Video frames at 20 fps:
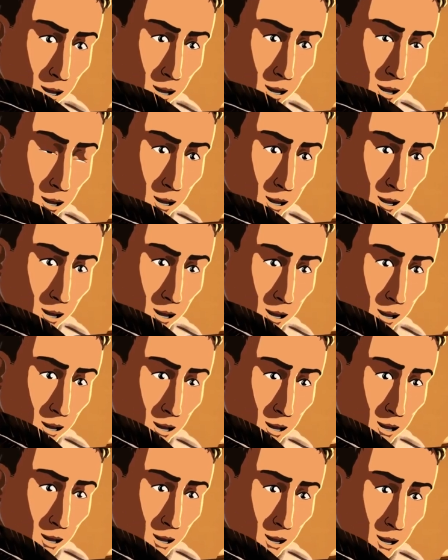the
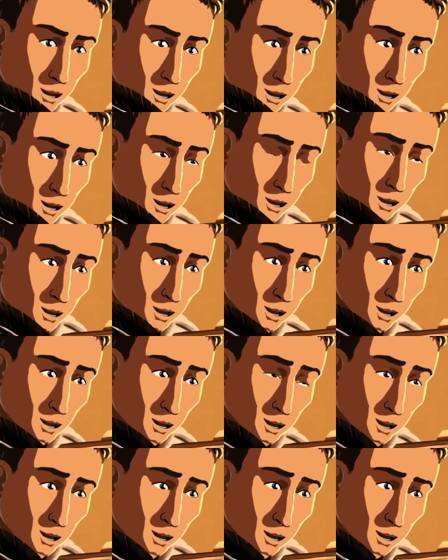20-year-old Janos
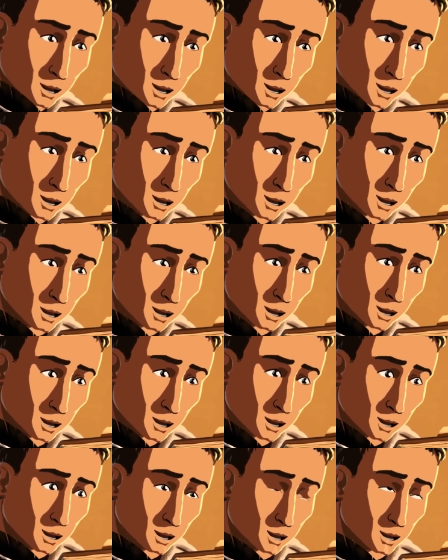wrote to his dad,
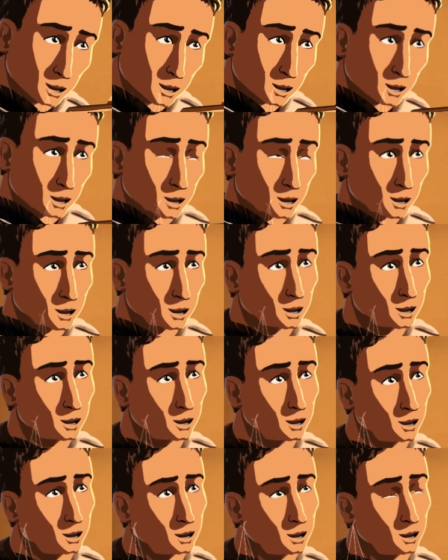"I have
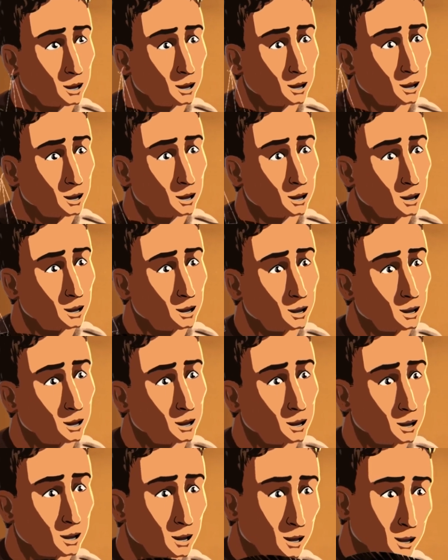discovered such
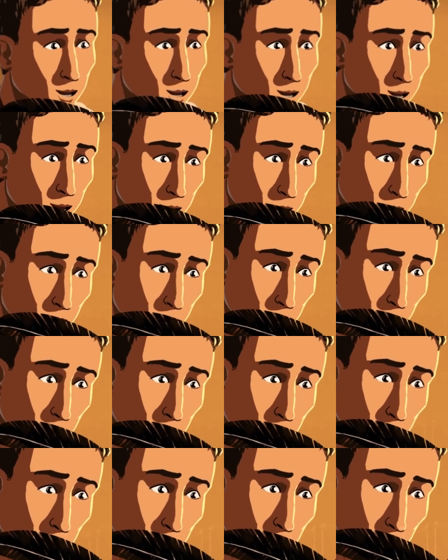wonderful things that
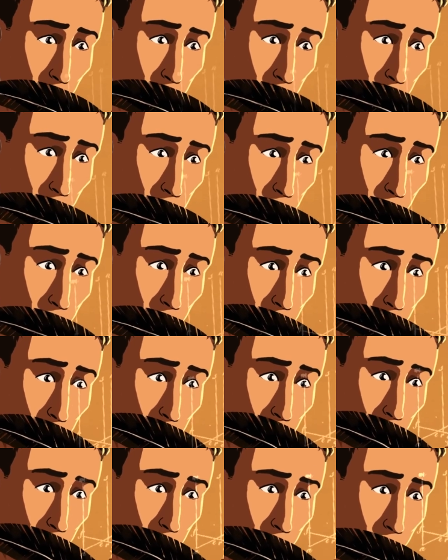I was
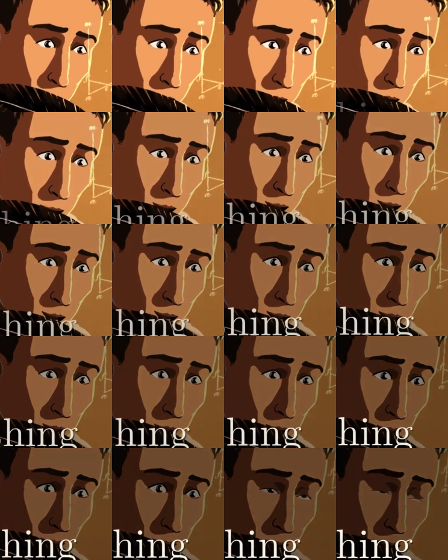amazed. Out of
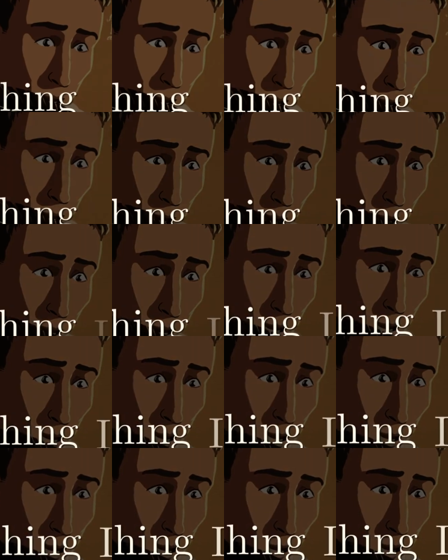nothing, I
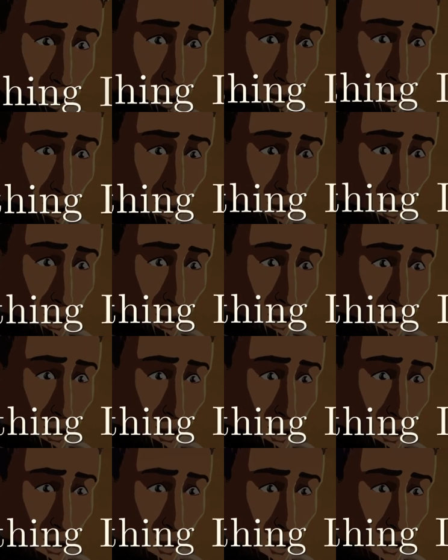have created a
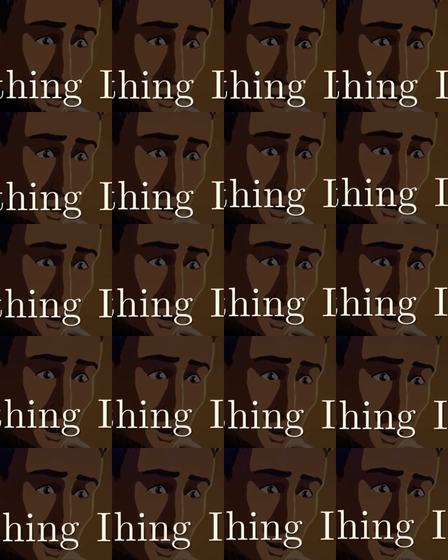strange new
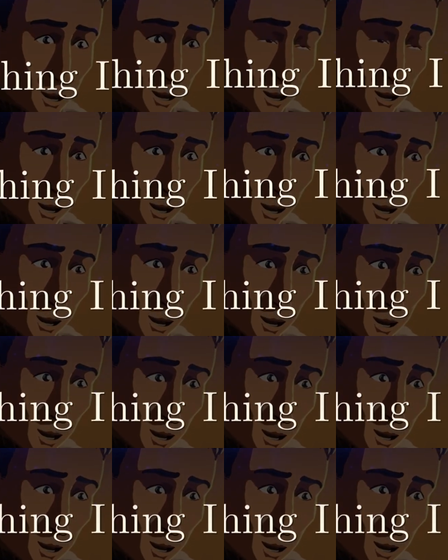universe."